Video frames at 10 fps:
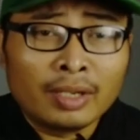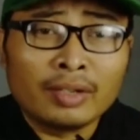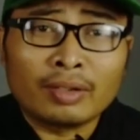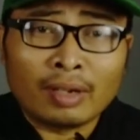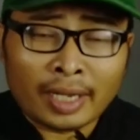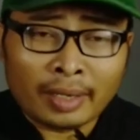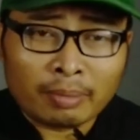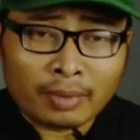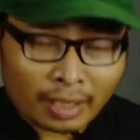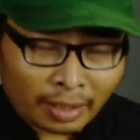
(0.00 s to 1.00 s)
his
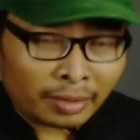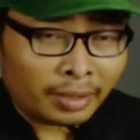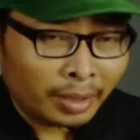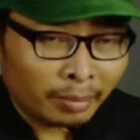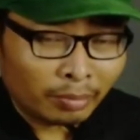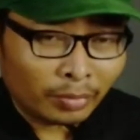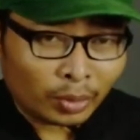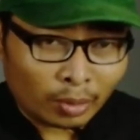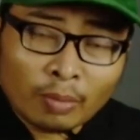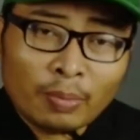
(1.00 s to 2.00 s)
lab led him to a